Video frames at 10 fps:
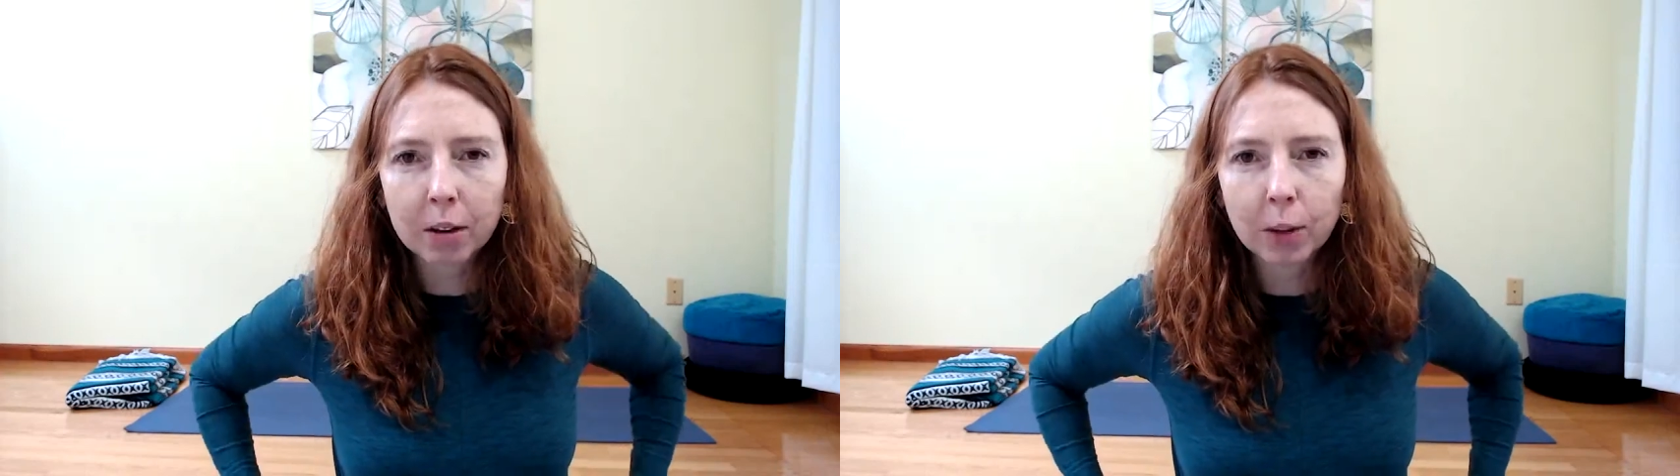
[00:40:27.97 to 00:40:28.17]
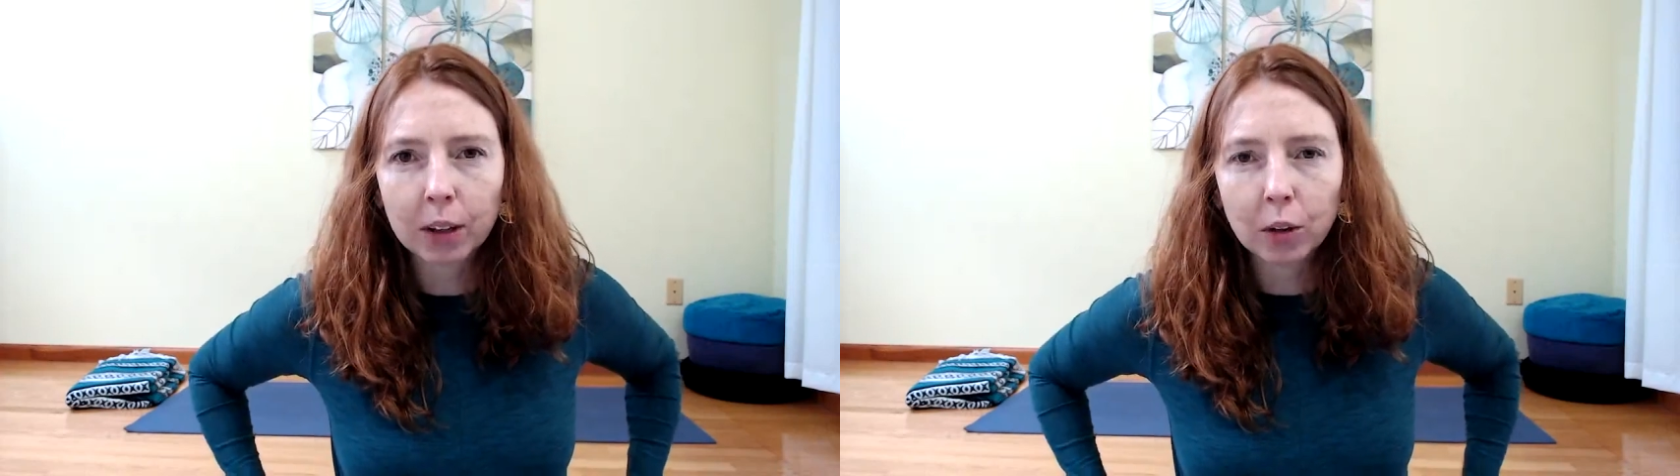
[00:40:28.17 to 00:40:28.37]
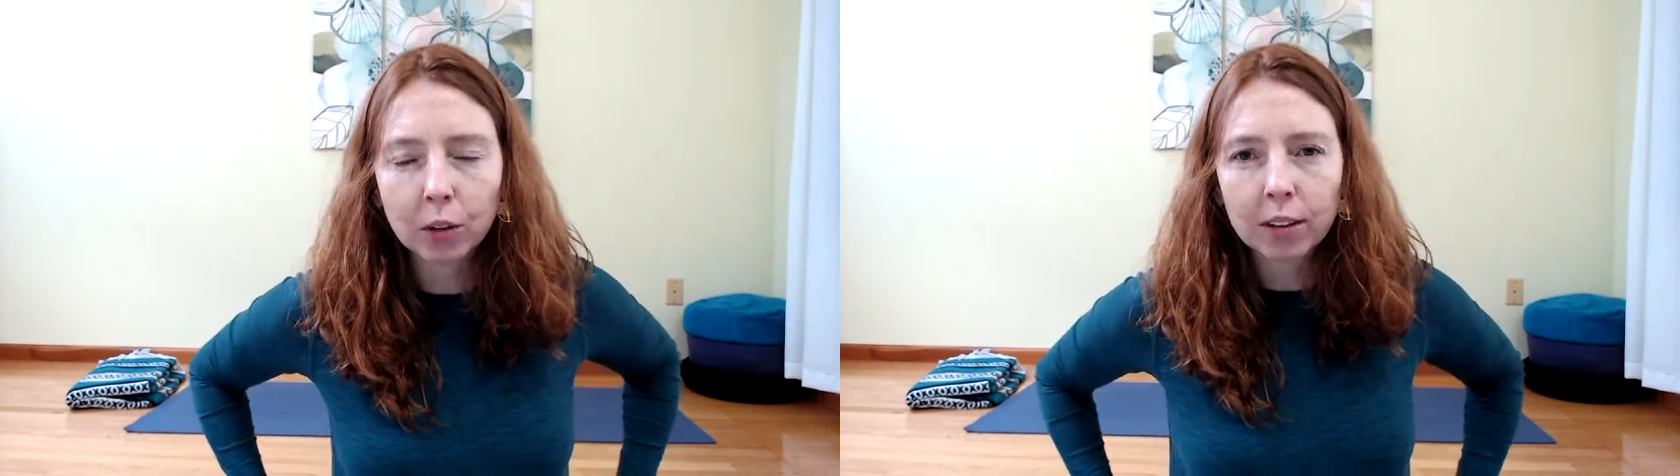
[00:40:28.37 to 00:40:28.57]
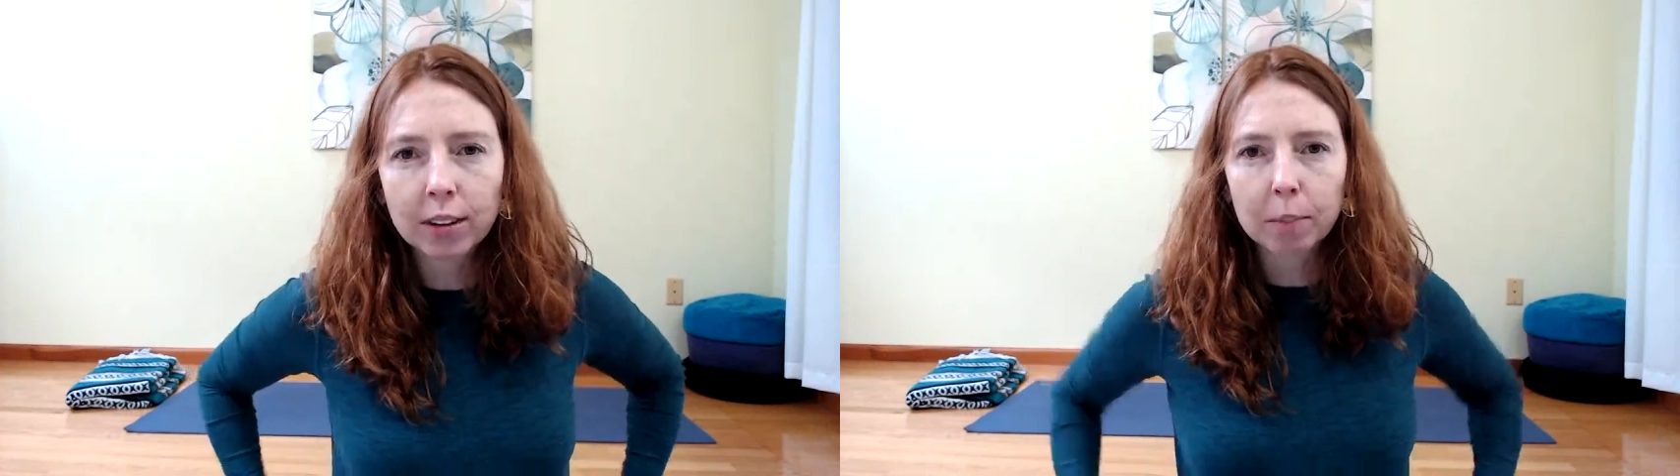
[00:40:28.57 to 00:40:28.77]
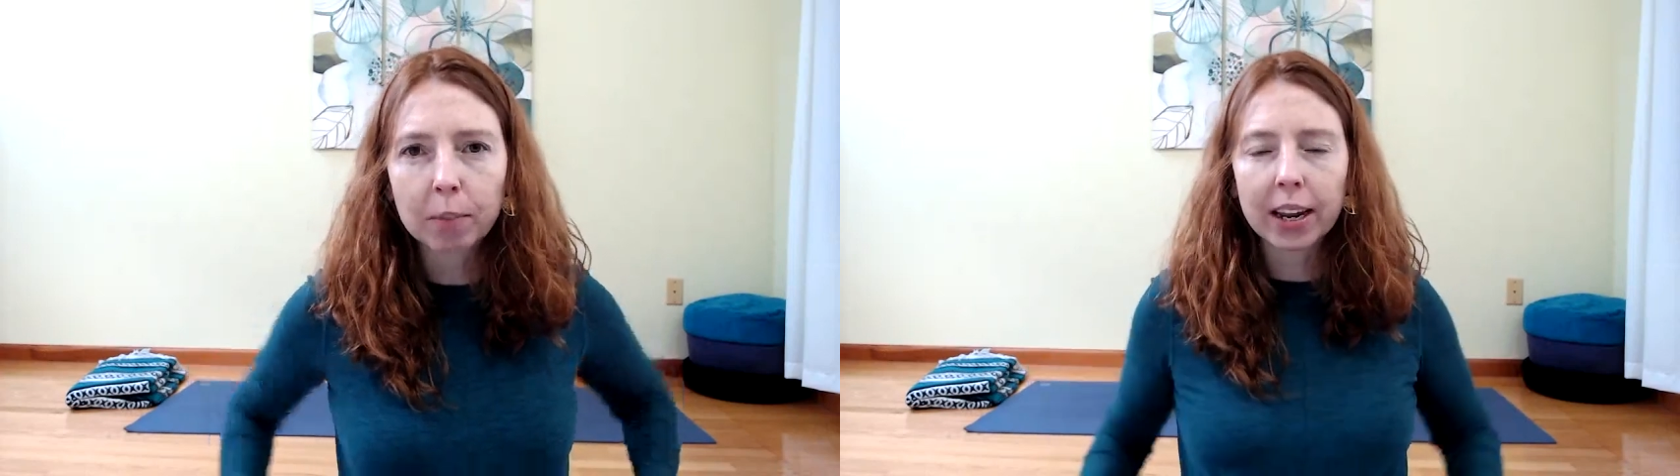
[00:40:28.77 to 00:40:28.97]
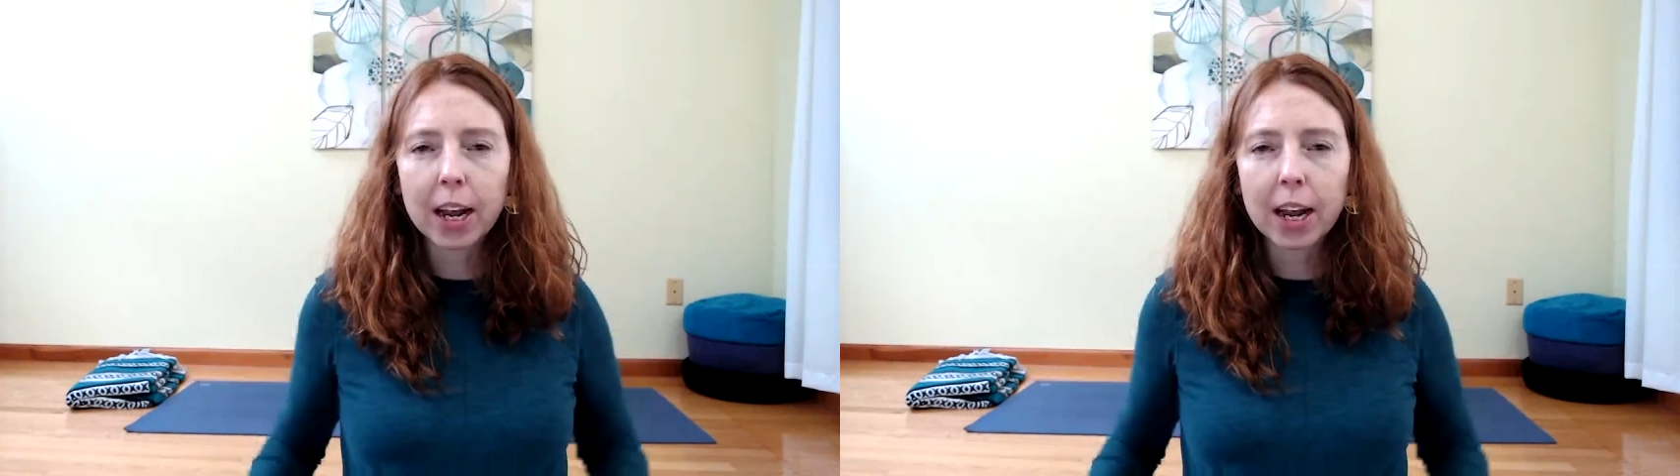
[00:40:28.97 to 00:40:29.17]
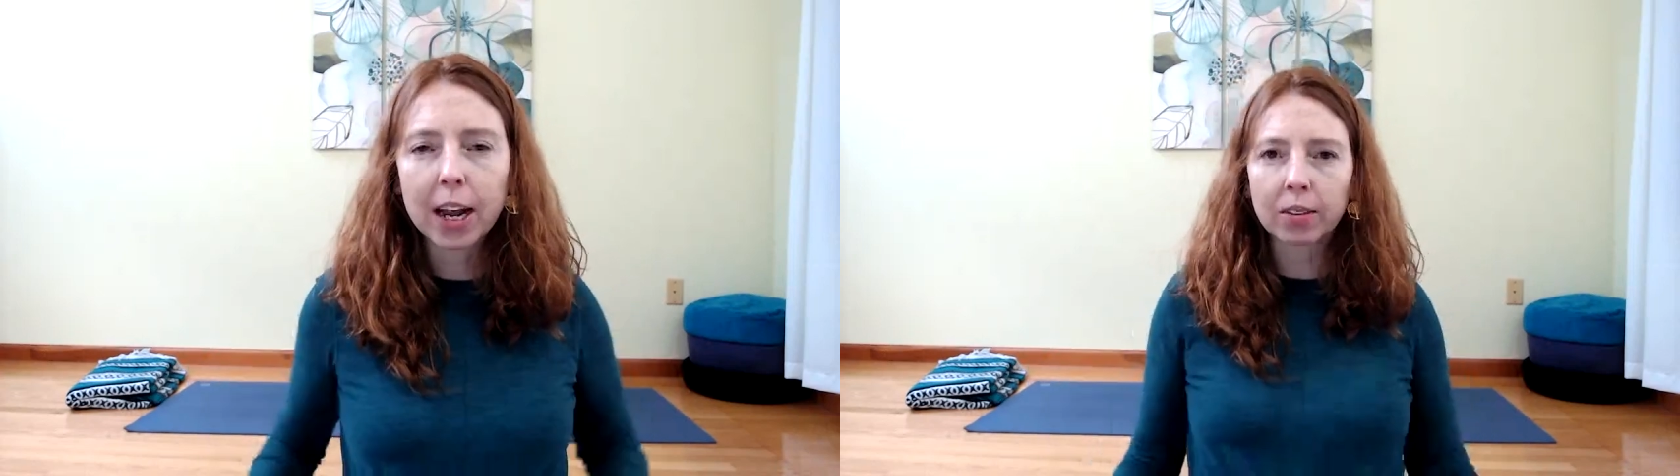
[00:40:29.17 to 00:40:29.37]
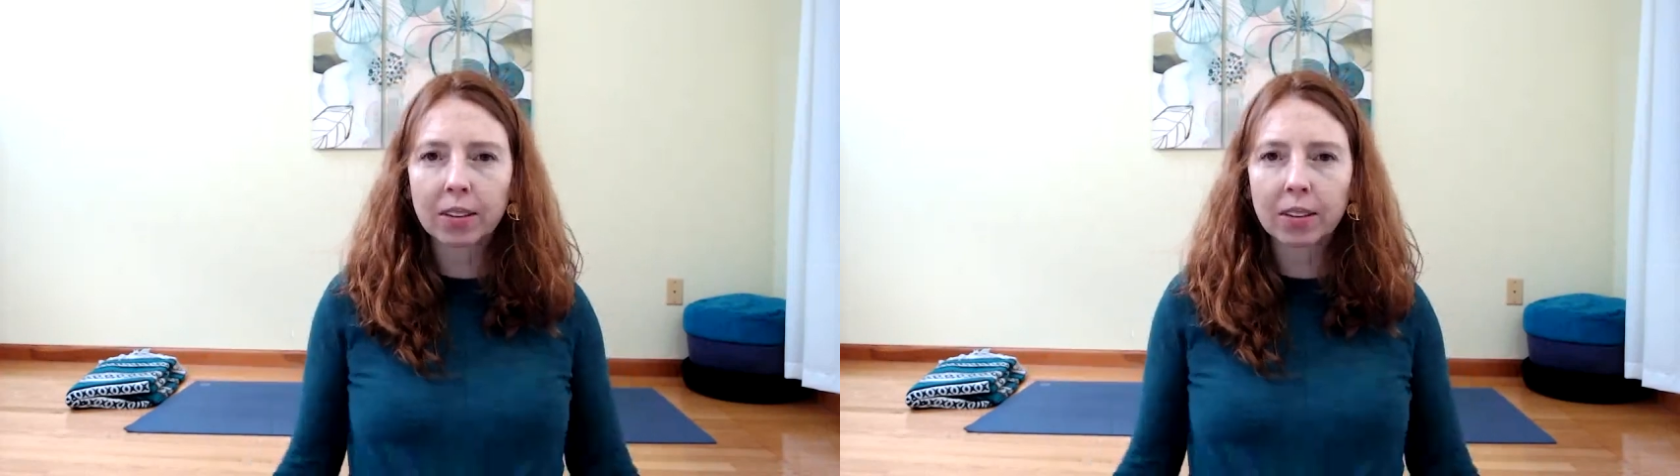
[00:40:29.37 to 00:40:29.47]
We loosened up the hips,